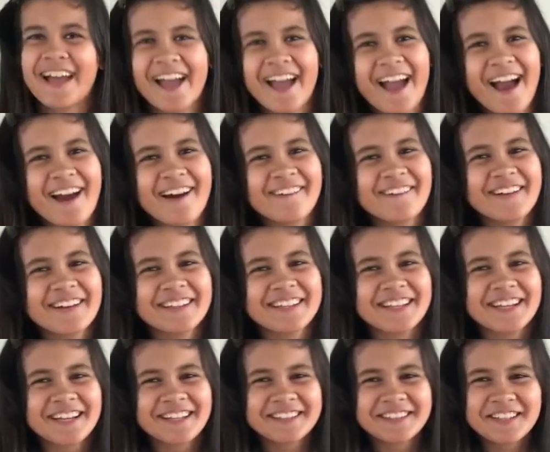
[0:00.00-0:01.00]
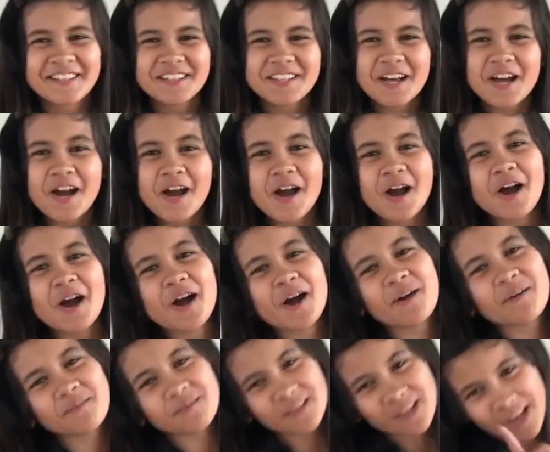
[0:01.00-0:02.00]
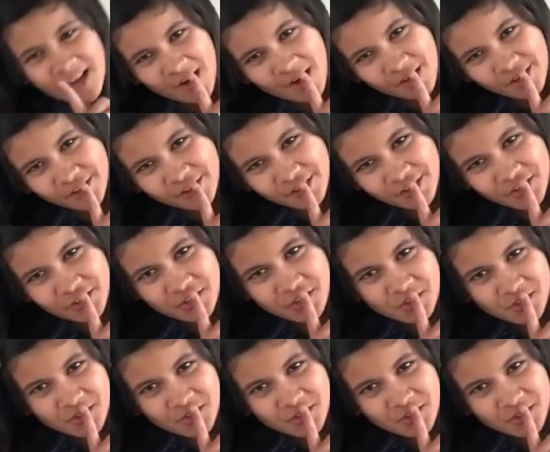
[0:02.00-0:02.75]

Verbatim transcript: How I like the lovely hush.